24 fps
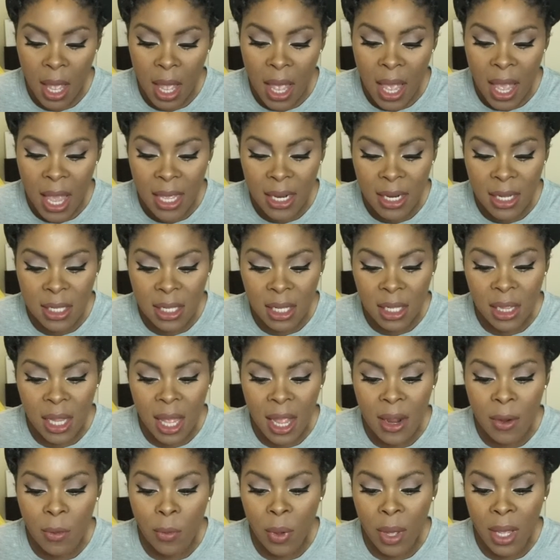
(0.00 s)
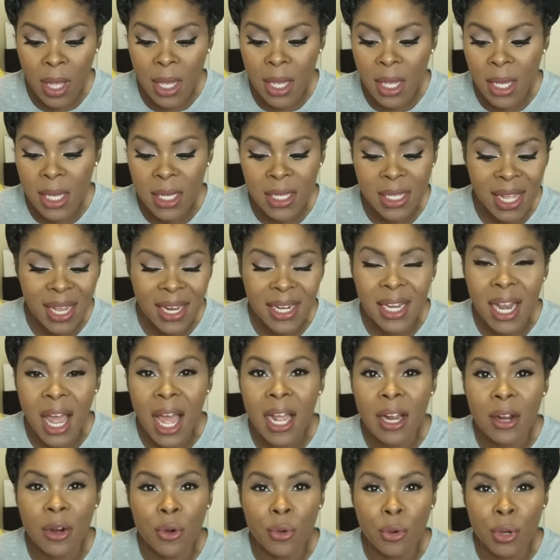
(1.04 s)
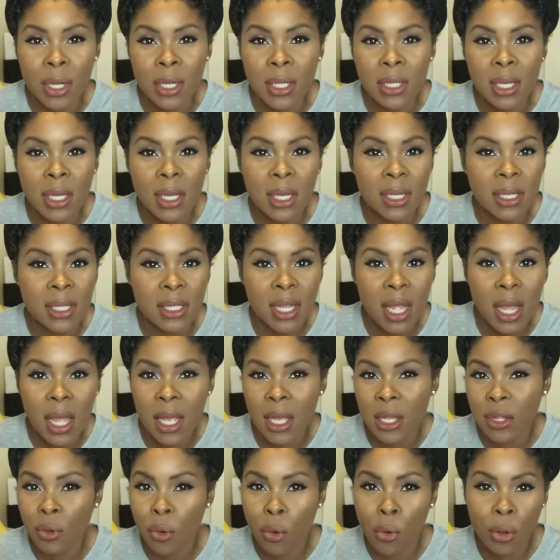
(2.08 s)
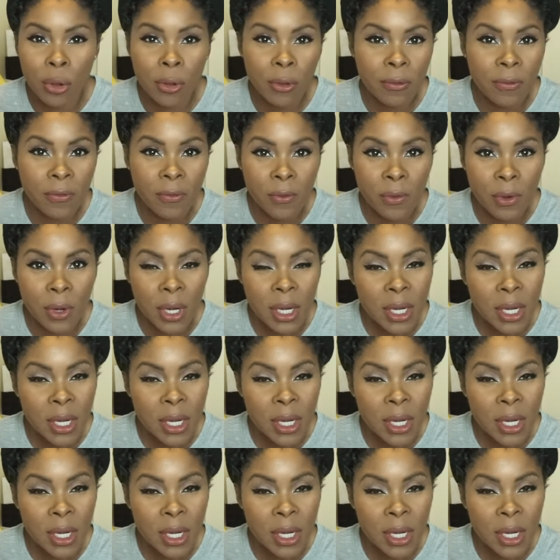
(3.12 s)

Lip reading: and it's a lightweight, it's like non-greasy, it's oil free.